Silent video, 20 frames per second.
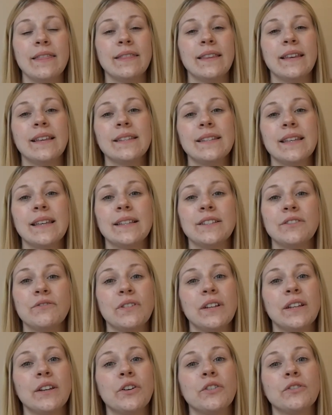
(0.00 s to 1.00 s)
this is a
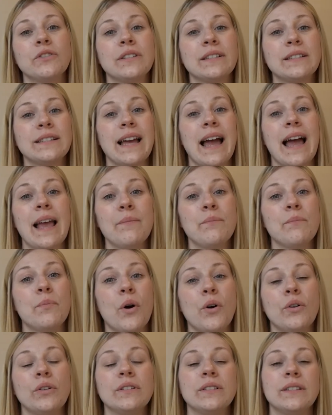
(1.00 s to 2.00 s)
really good starting
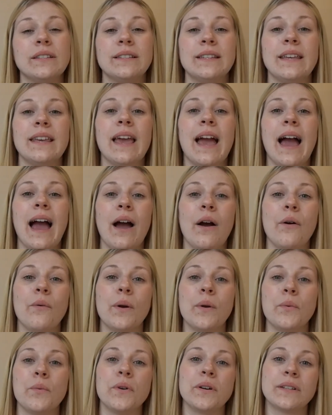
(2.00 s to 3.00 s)
point to see how
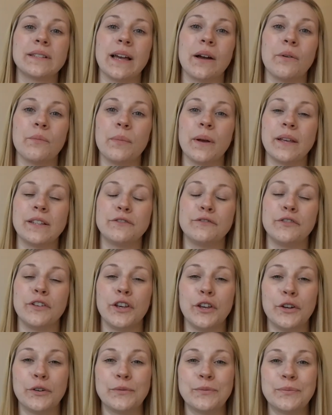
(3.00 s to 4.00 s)
it works out best for
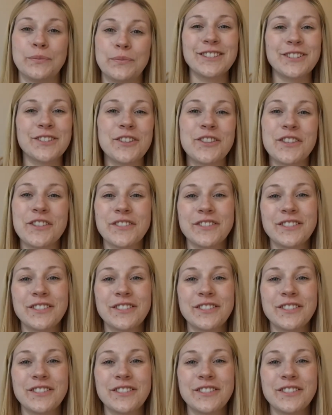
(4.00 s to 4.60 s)
you. So the